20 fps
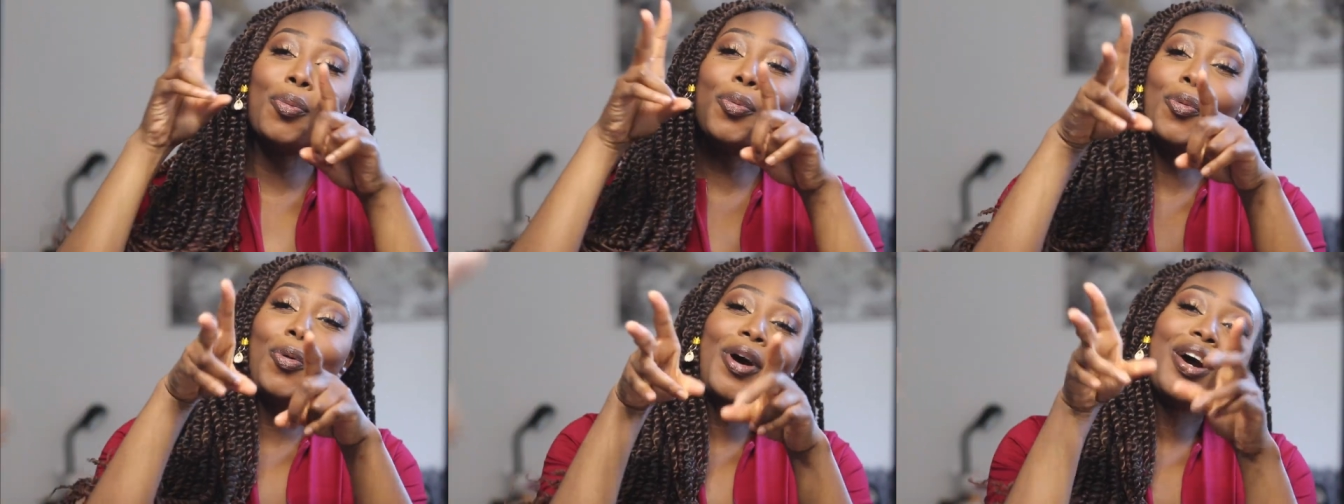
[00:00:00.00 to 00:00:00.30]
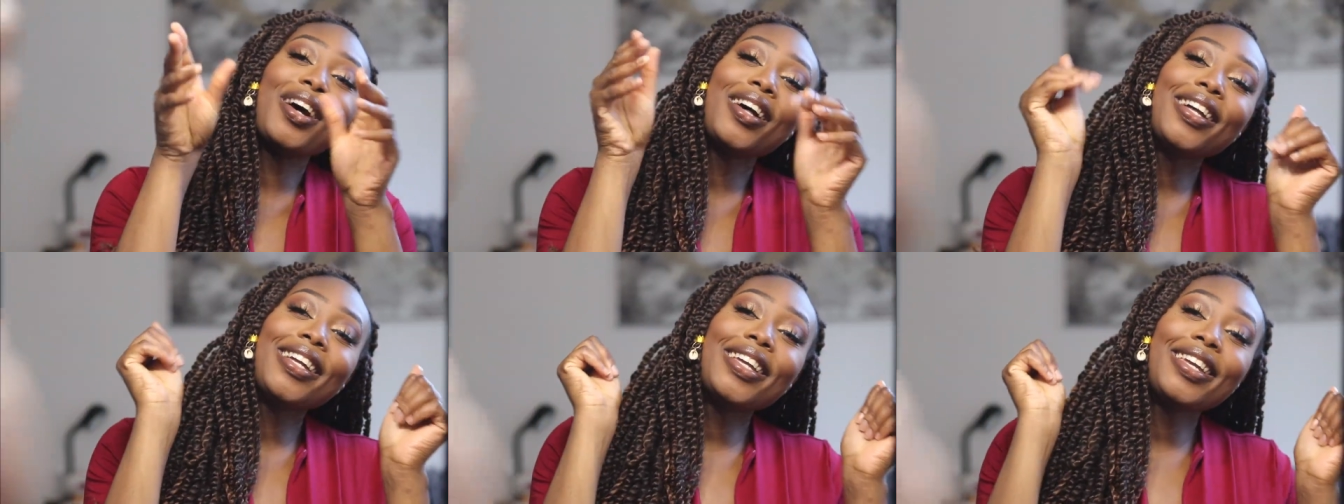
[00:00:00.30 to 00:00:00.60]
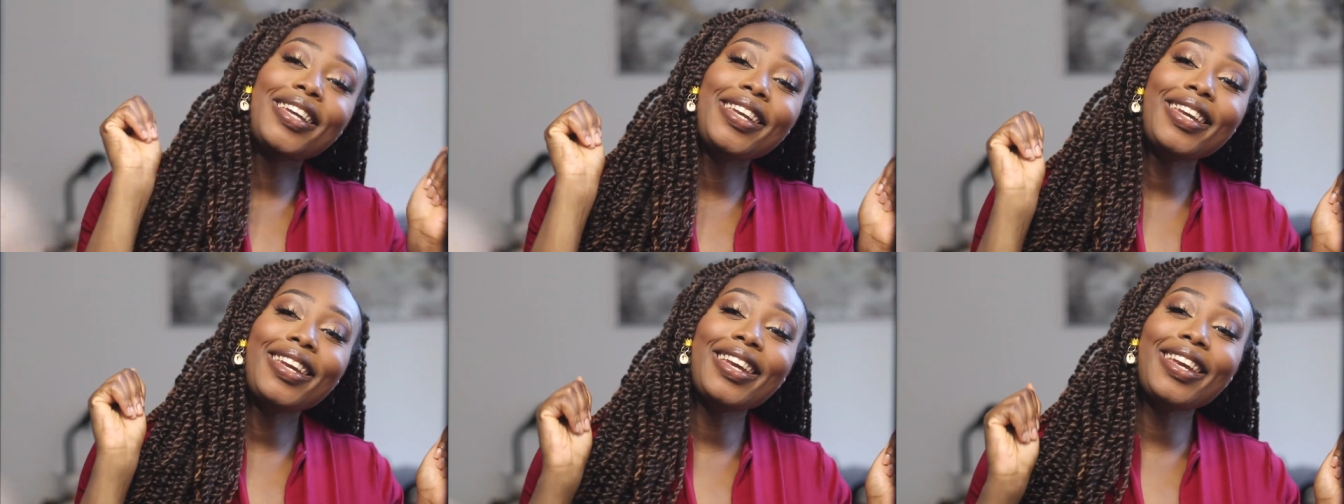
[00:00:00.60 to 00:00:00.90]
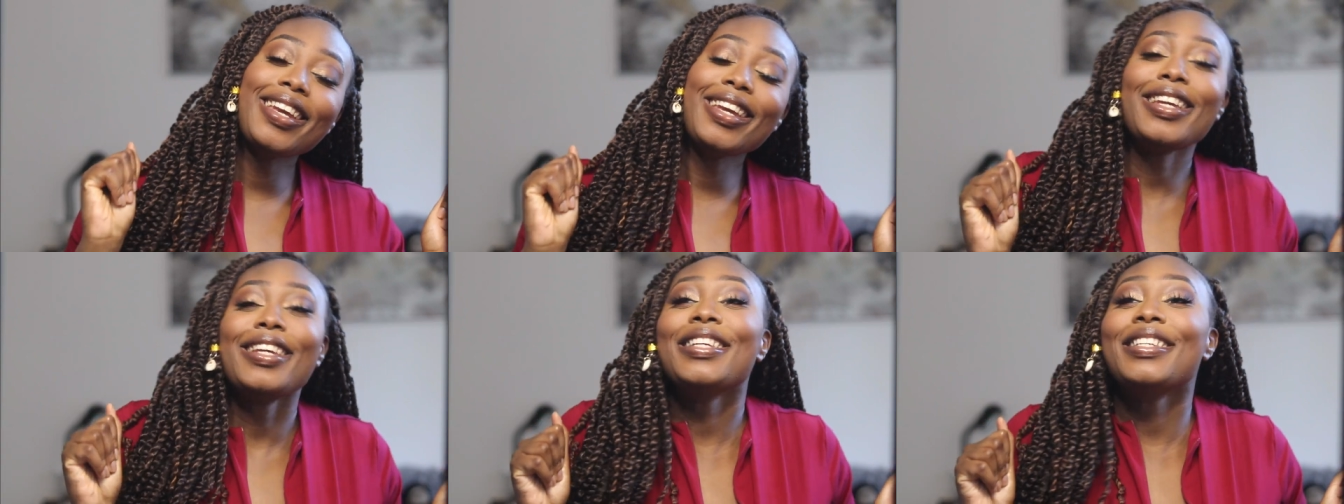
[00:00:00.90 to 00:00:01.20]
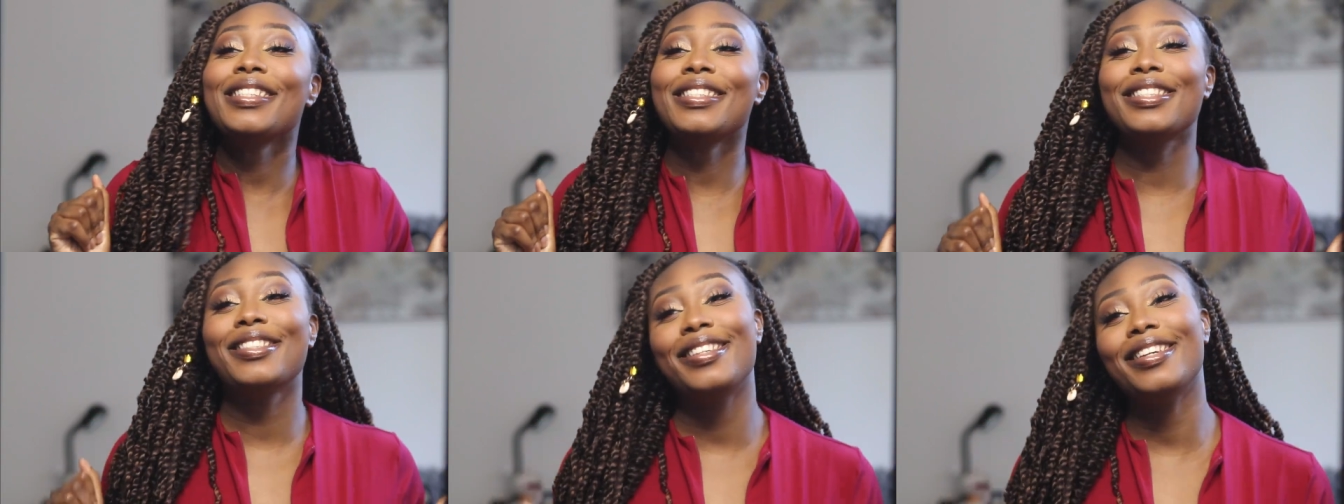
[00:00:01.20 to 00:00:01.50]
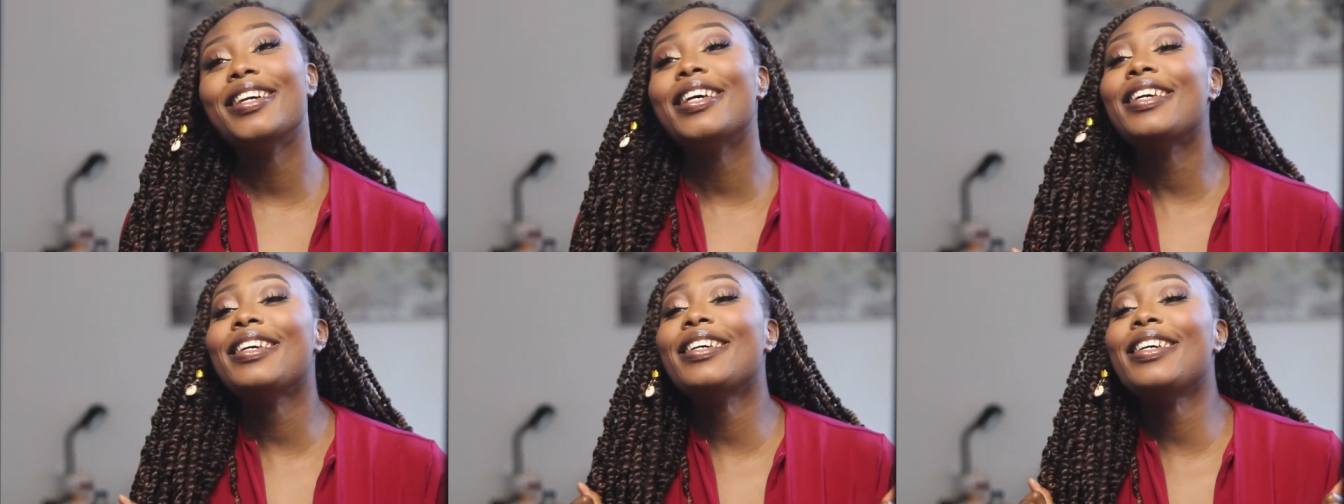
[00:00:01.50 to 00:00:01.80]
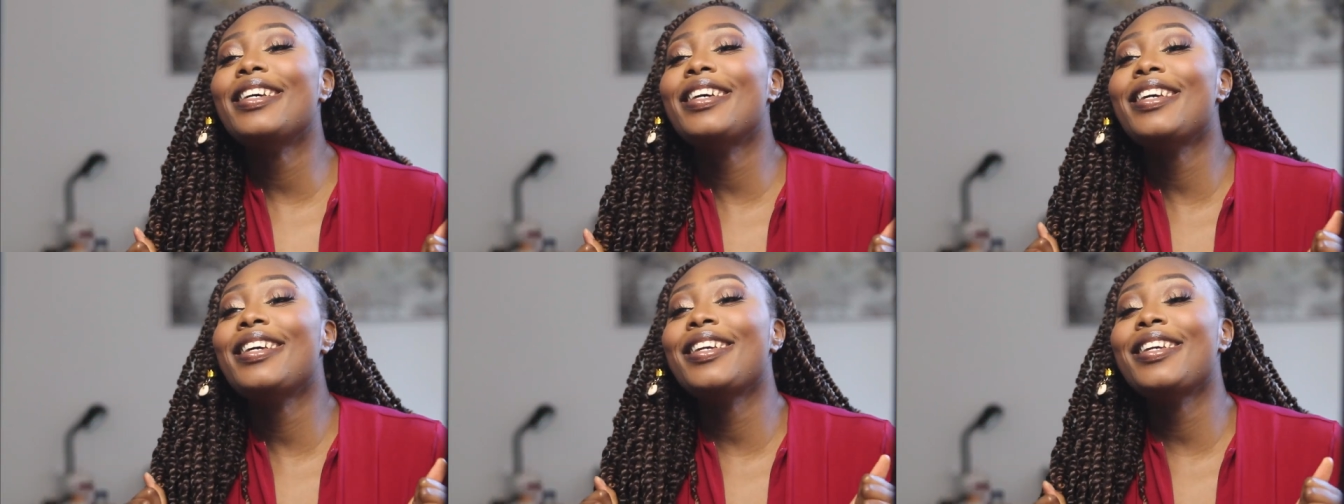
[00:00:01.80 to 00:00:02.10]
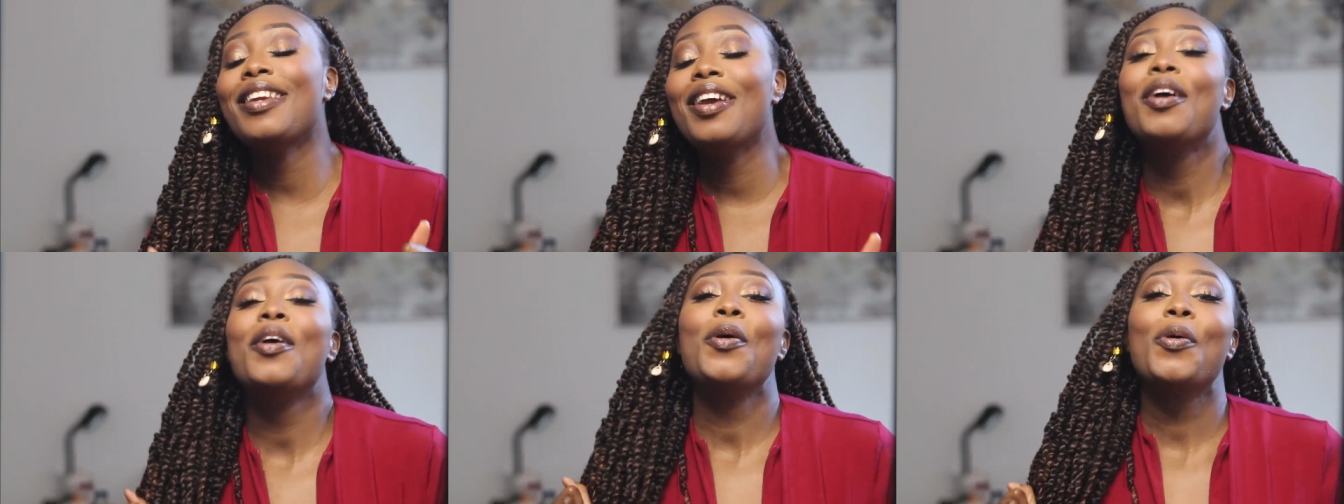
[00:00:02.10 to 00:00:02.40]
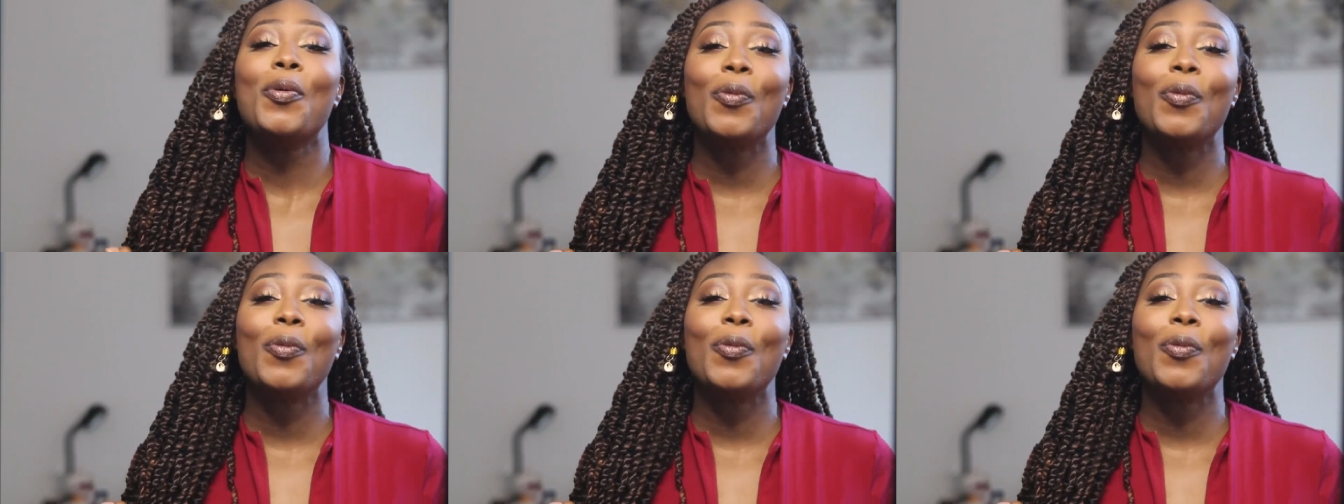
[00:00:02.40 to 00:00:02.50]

what is good?